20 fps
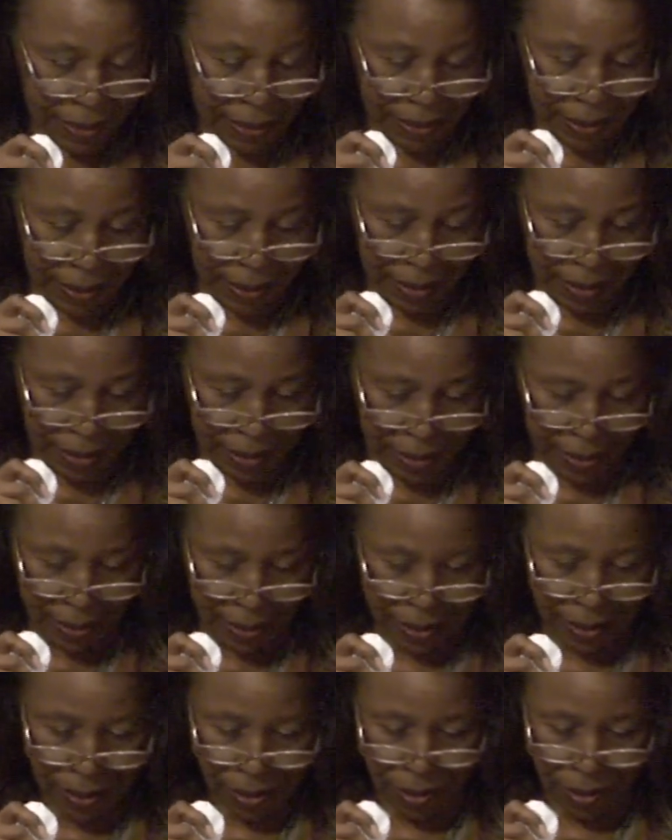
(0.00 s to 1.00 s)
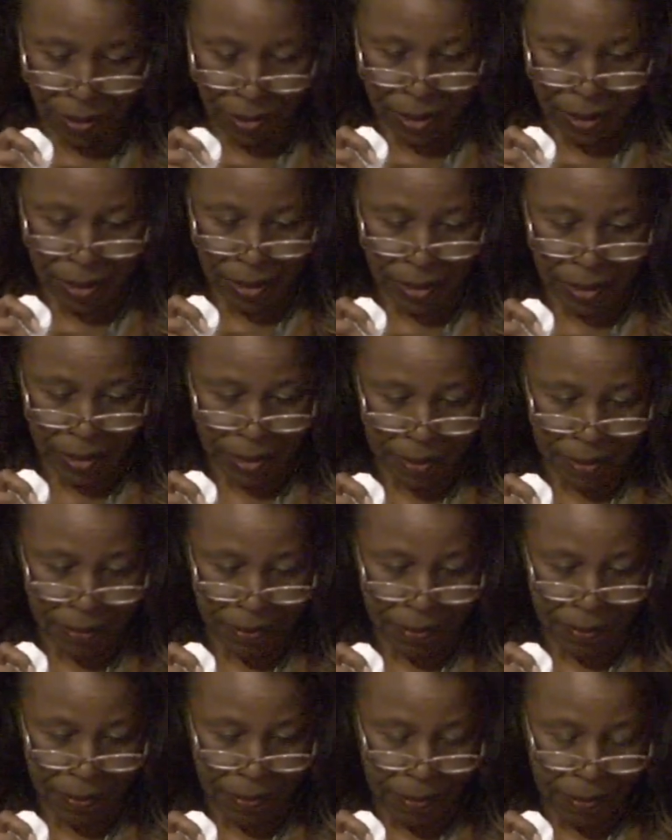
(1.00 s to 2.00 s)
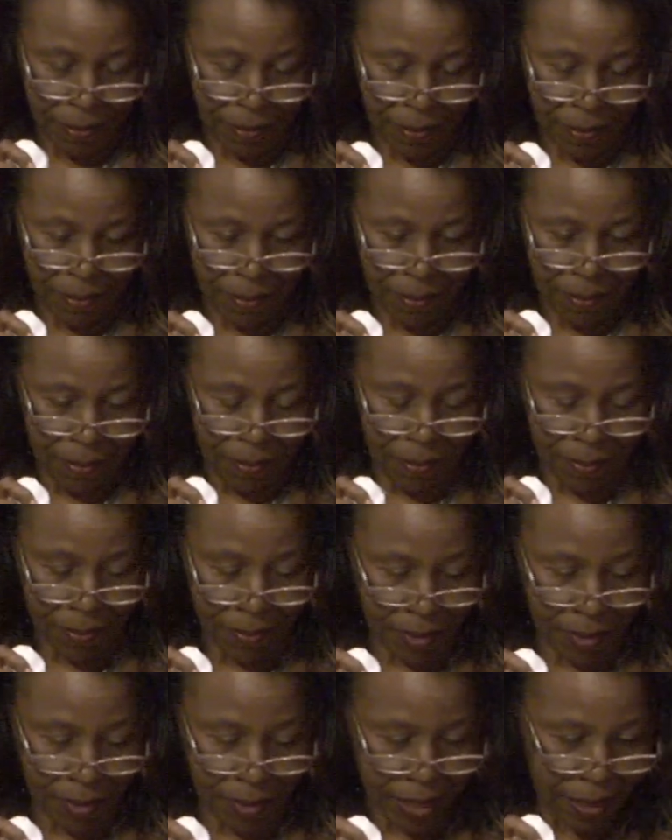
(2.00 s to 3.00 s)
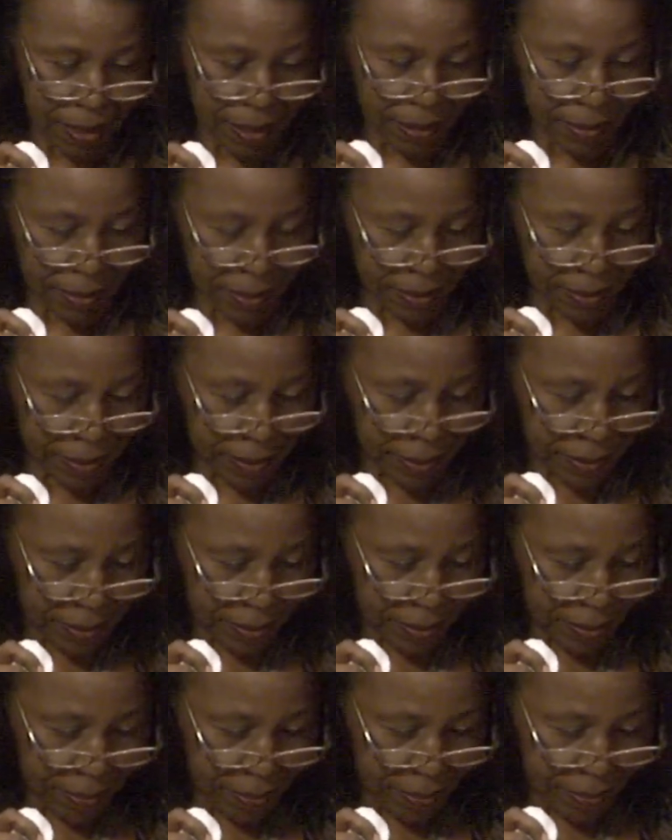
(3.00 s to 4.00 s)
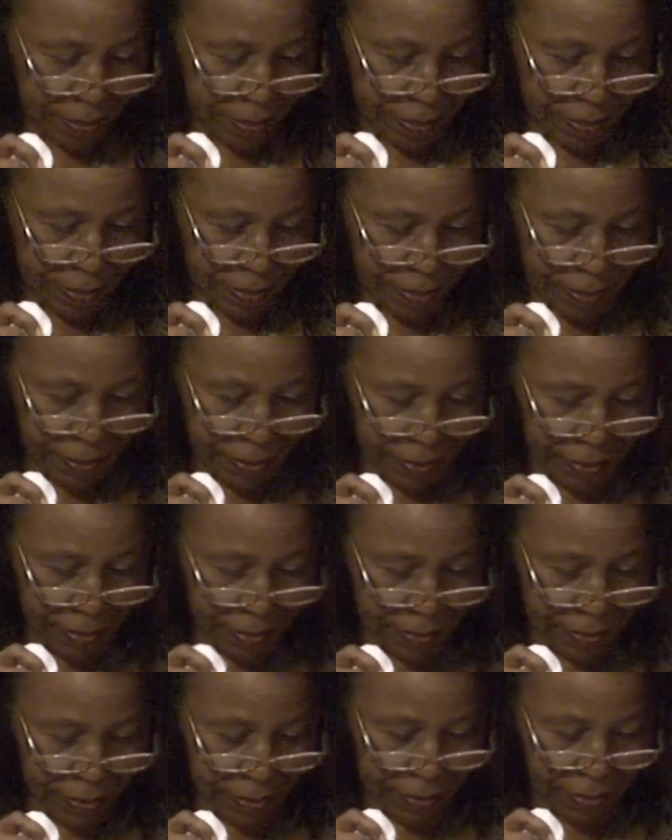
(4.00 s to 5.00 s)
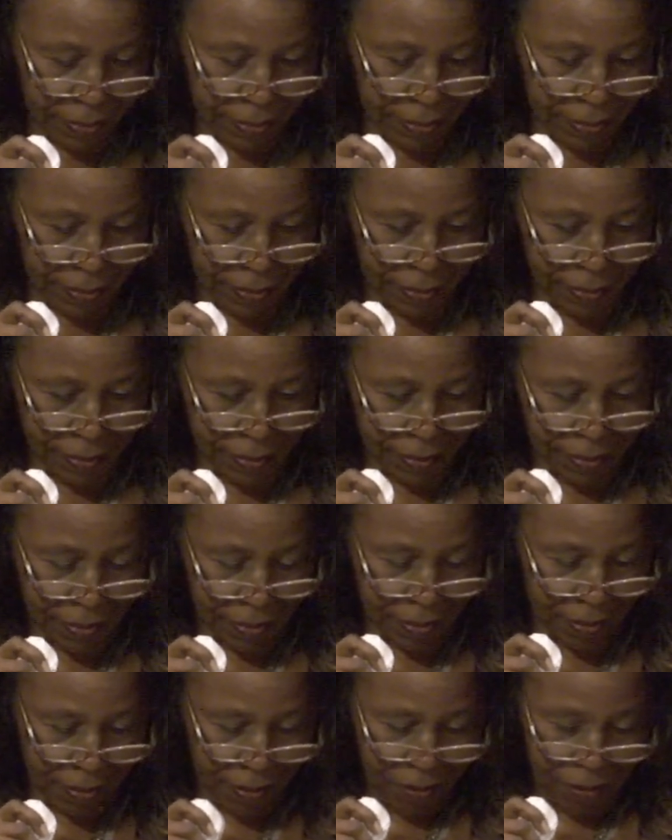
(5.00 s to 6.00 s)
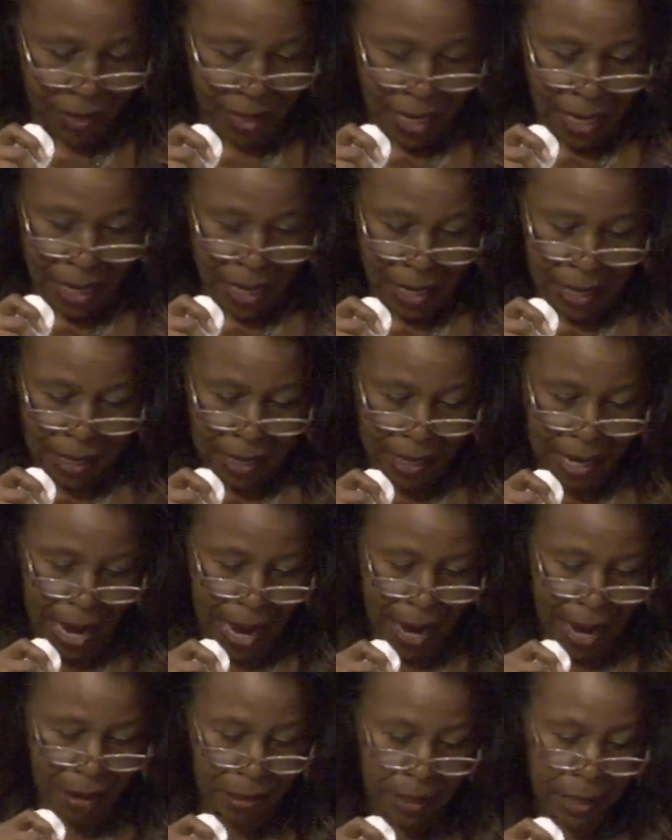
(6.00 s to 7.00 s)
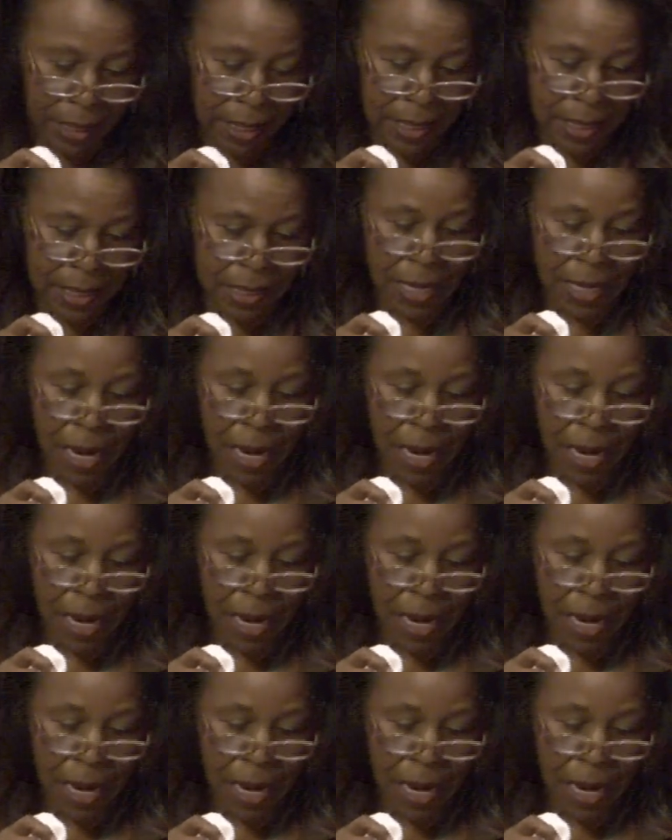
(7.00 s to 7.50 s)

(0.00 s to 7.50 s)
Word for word: Amen. Genesis 19 and 26. But his wife looked back from behind him, and she became a pillar of salt.